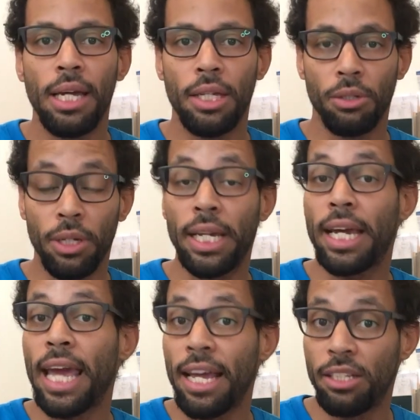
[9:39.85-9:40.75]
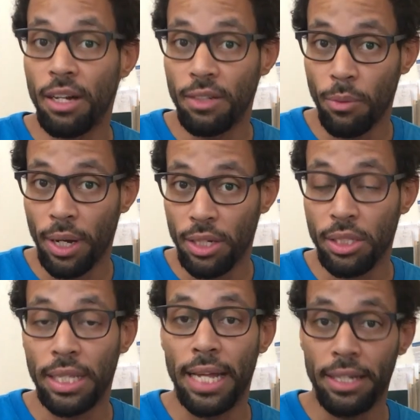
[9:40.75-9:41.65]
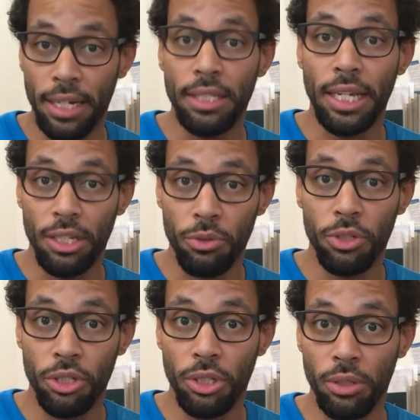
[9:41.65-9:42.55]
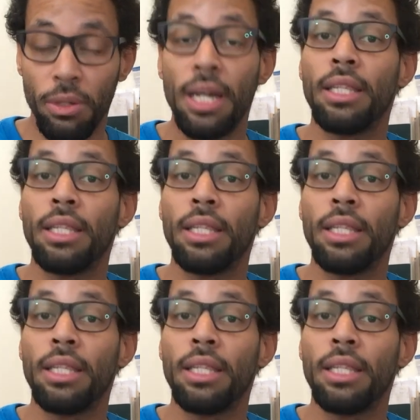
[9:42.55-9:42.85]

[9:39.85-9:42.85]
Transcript: and you're looking at AWS and that does interest you,